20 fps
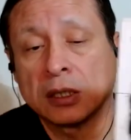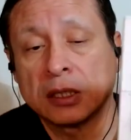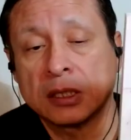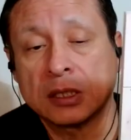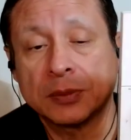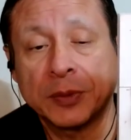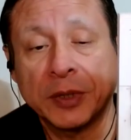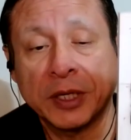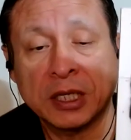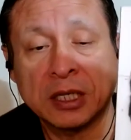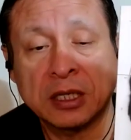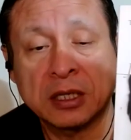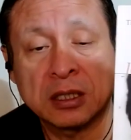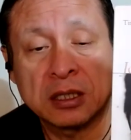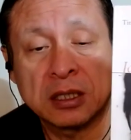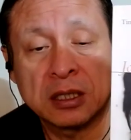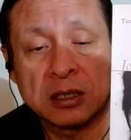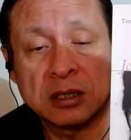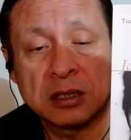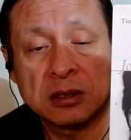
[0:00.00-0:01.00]

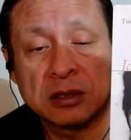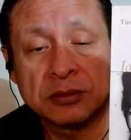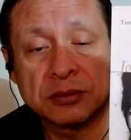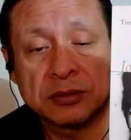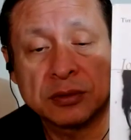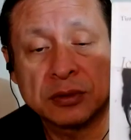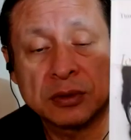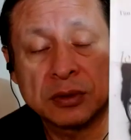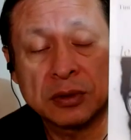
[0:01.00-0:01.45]
Speaking of